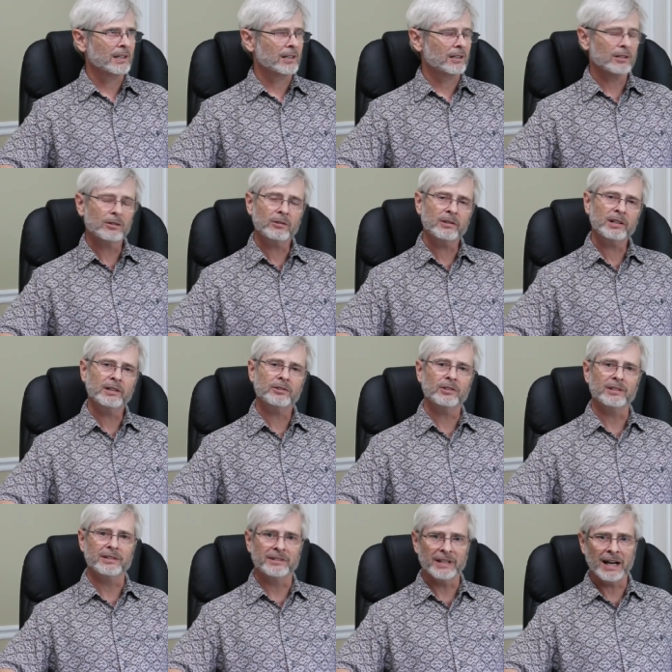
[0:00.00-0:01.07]
learning
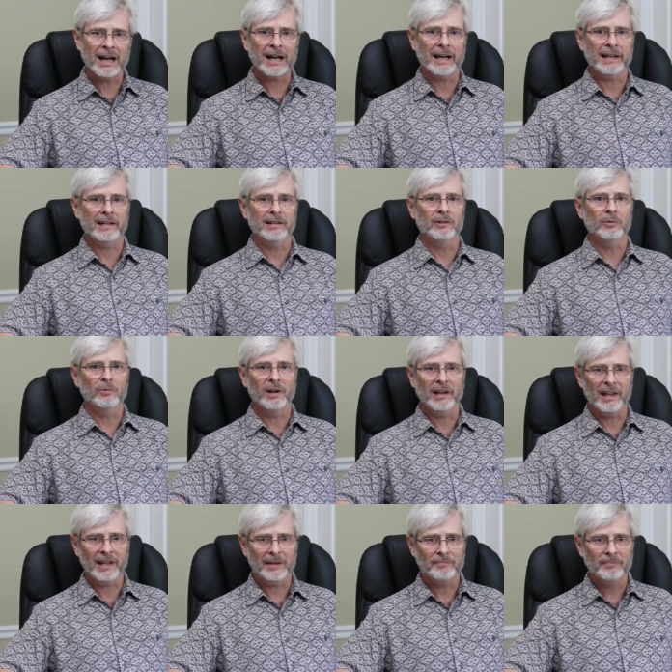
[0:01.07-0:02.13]
to die in a
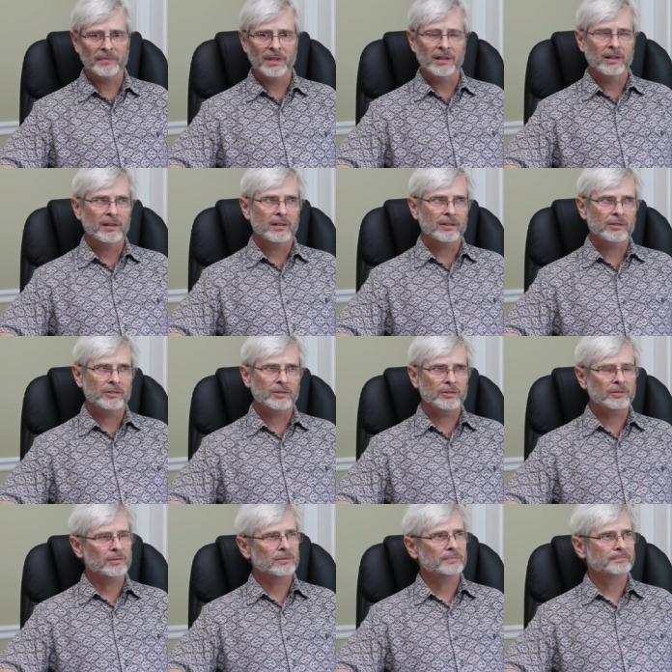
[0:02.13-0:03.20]
way.
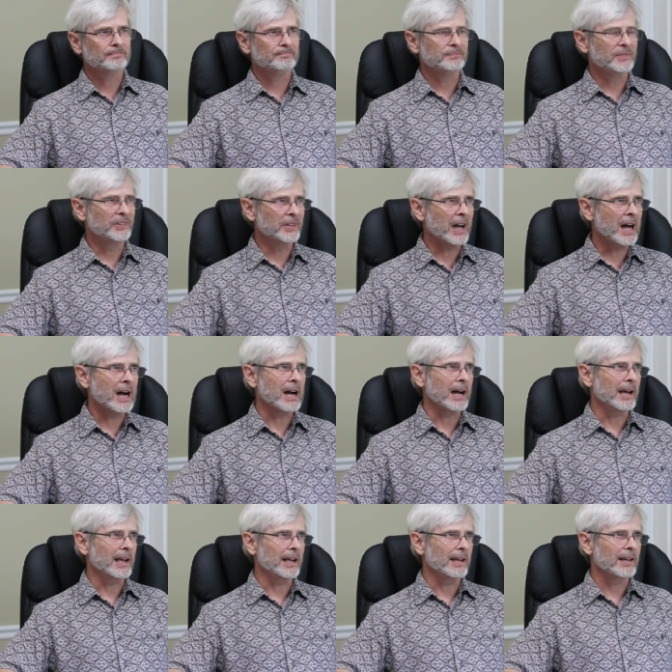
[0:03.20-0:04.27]
To
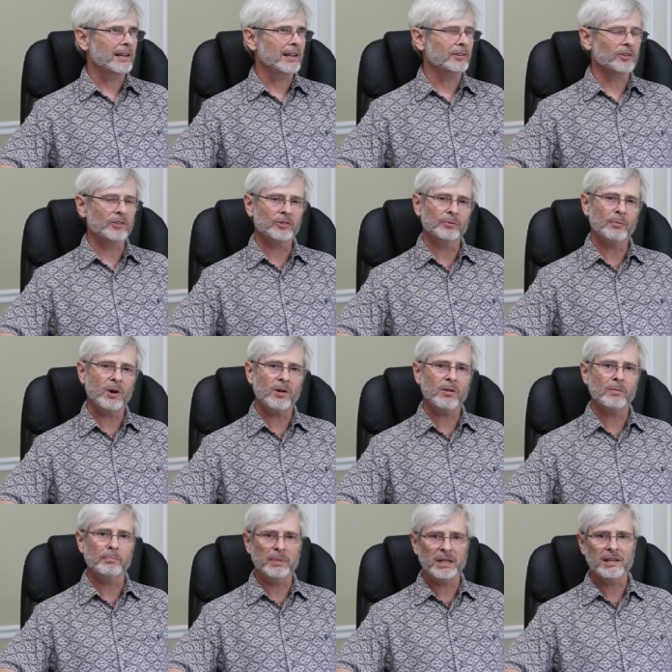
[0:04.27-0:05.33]
die as a small
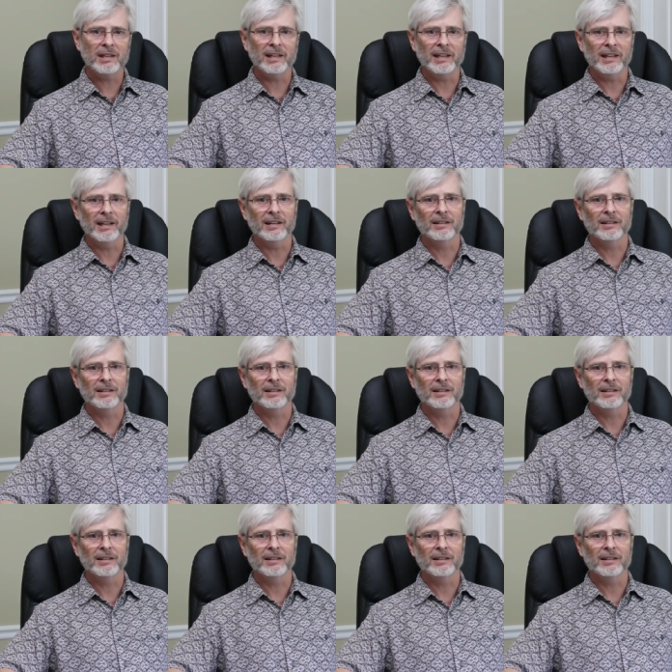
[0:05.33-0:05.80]
being,